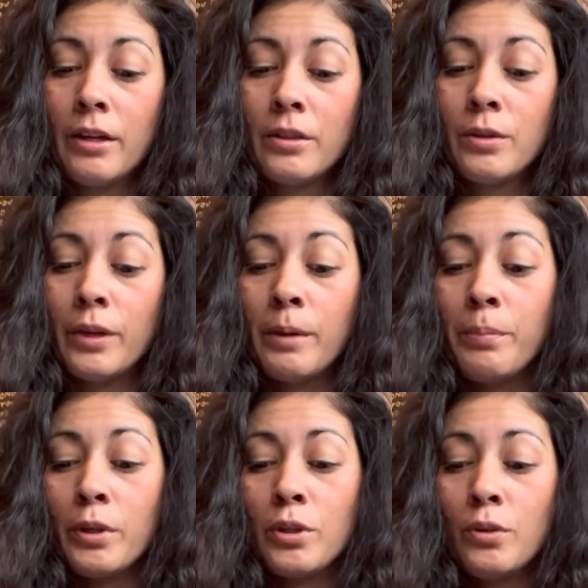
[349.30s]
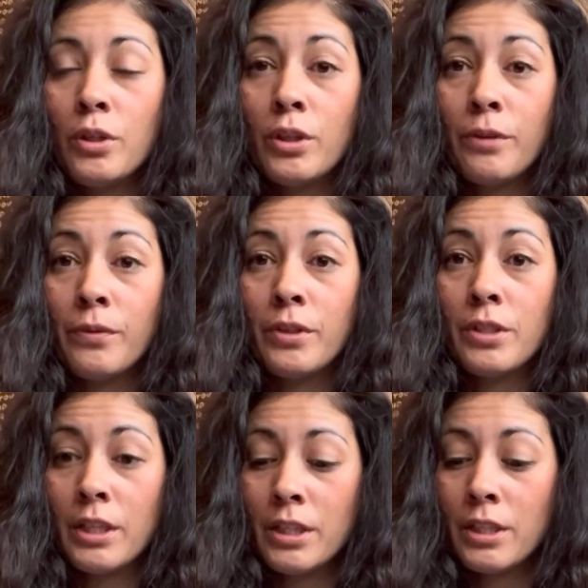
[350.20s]
So in a Purdue
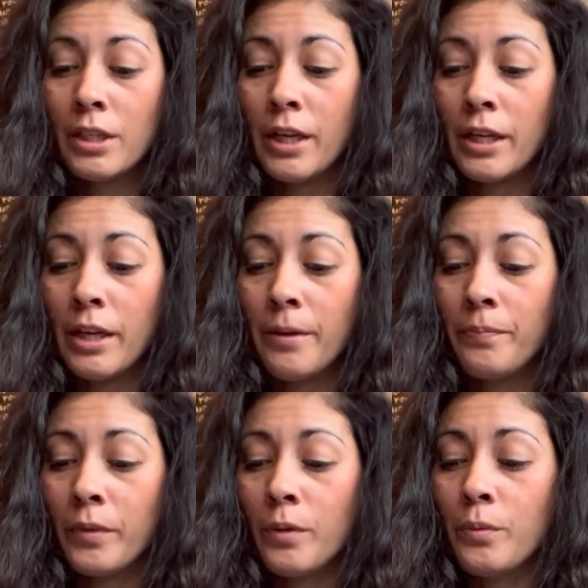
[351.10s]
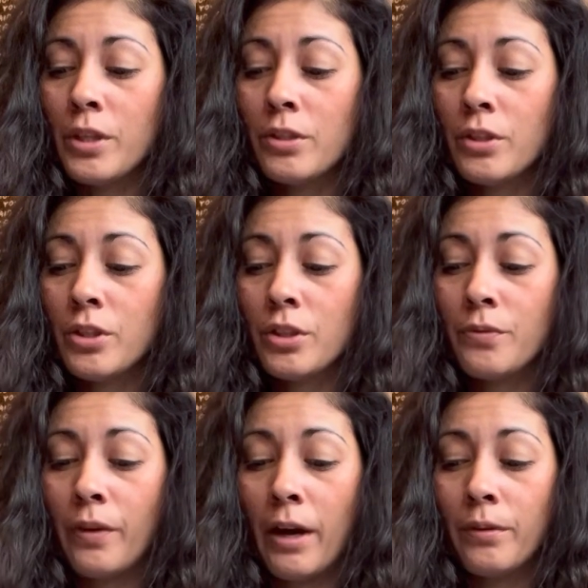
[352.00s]
University study, researchers
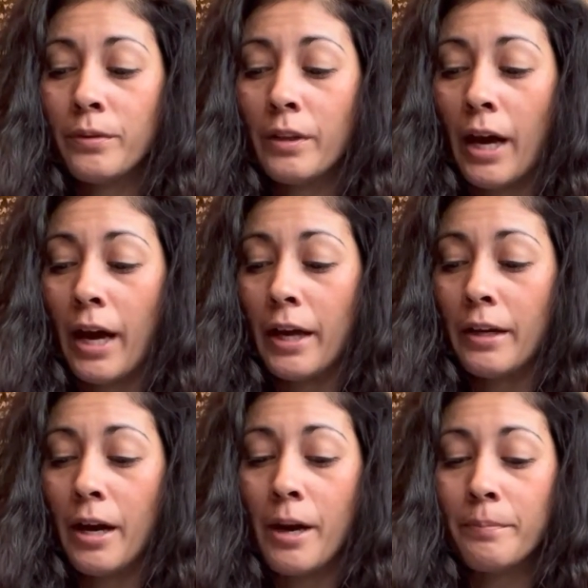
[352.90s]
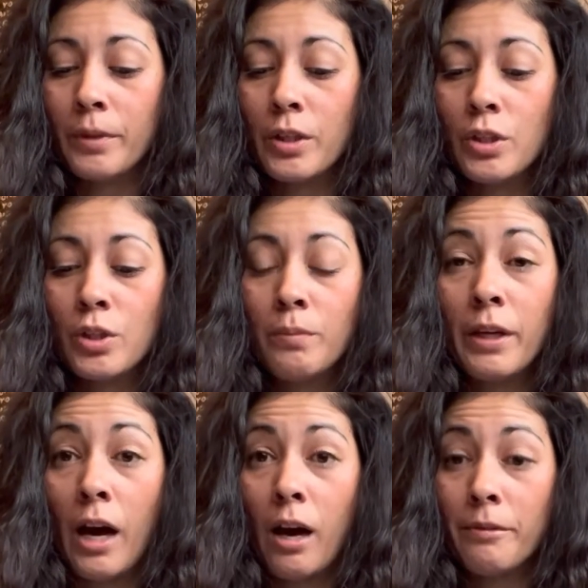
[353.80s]
found that
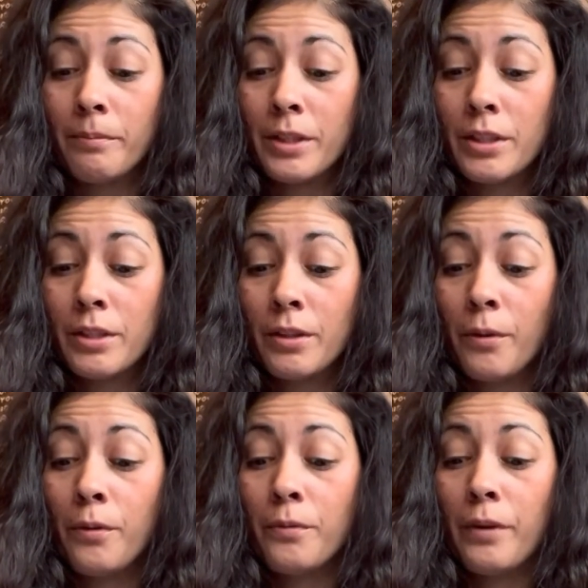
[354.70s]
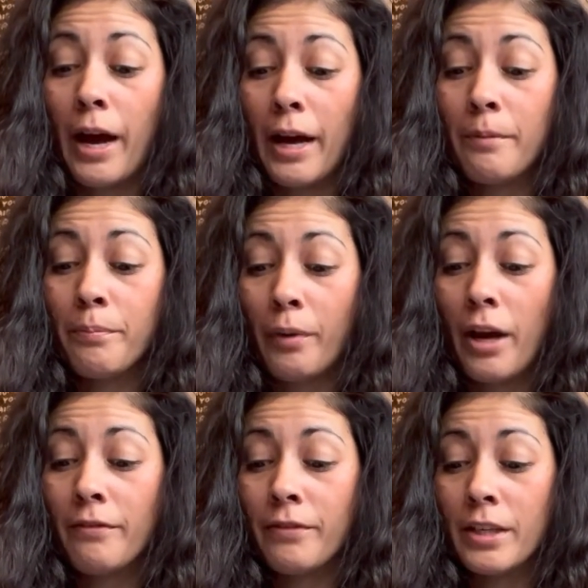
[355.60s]
consuming almonds at
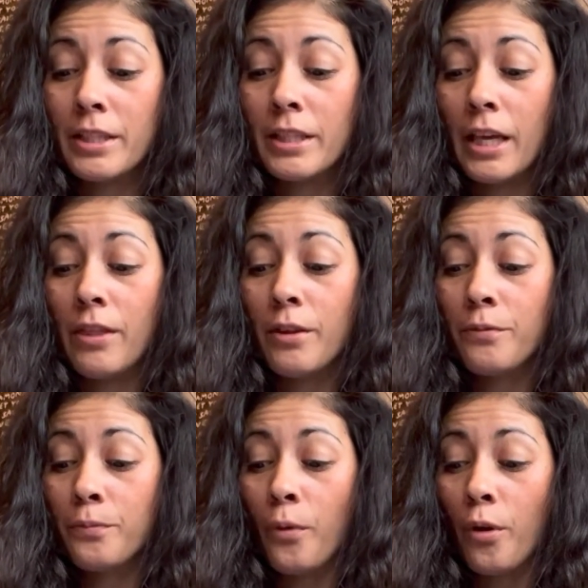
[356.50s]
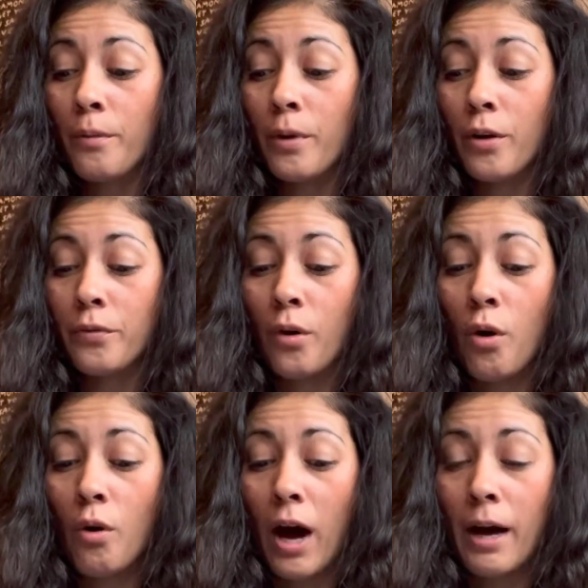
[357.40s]
breakfast in the form of
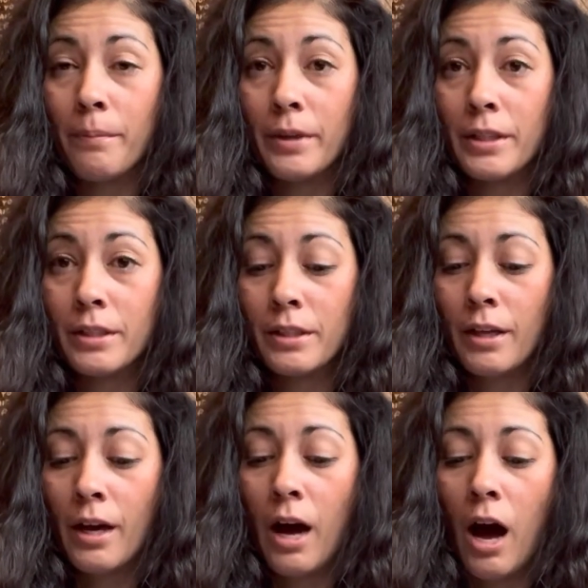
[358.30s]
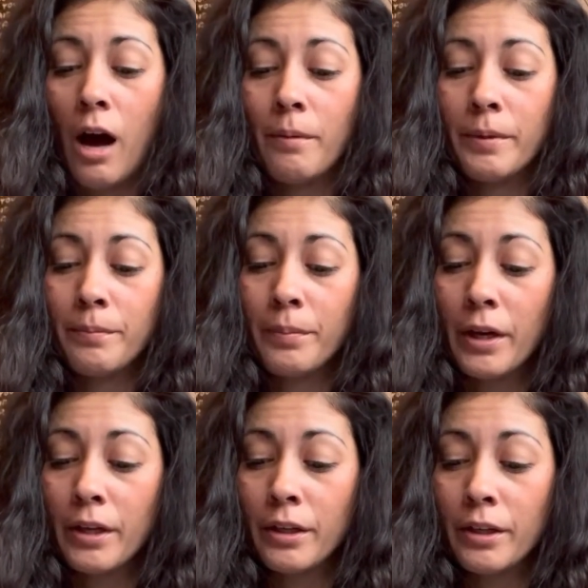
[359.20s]
whole almonds, almond
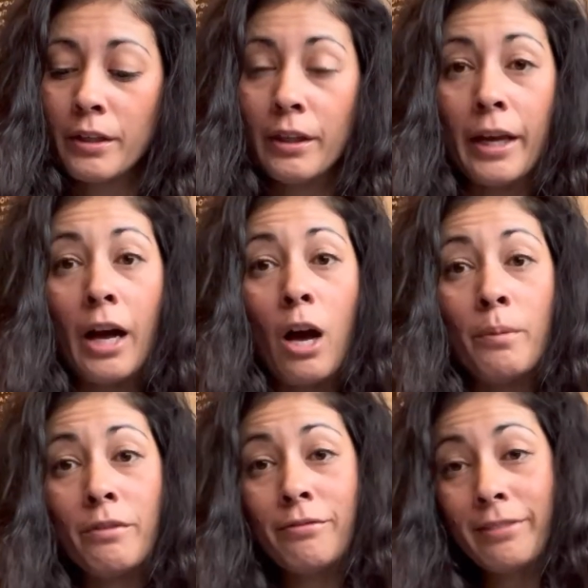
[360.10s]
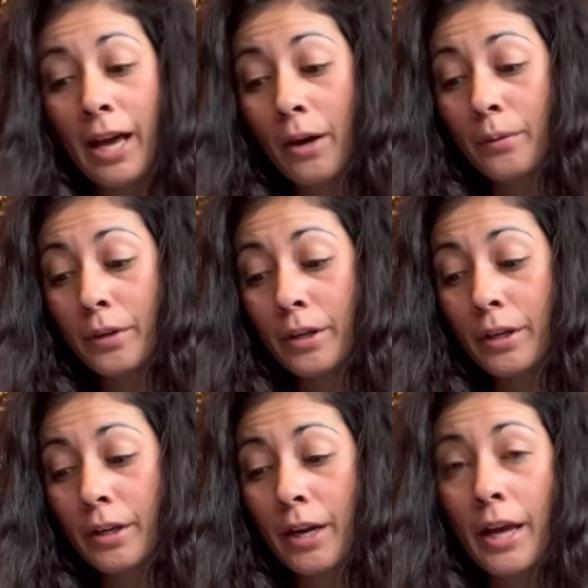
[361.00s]
butter, like almond
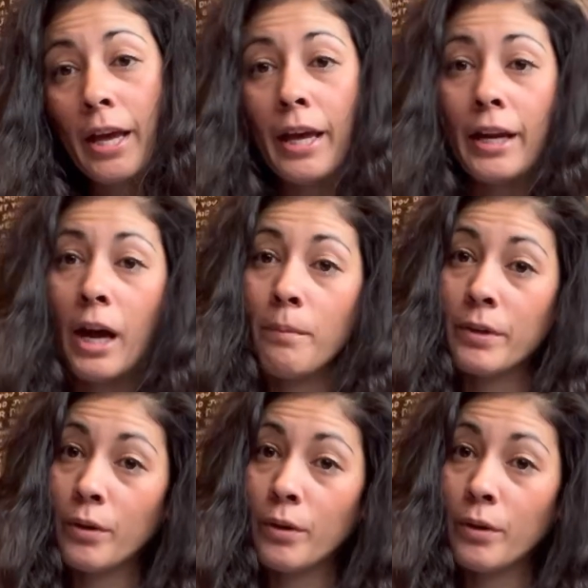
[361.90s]
flour, and almond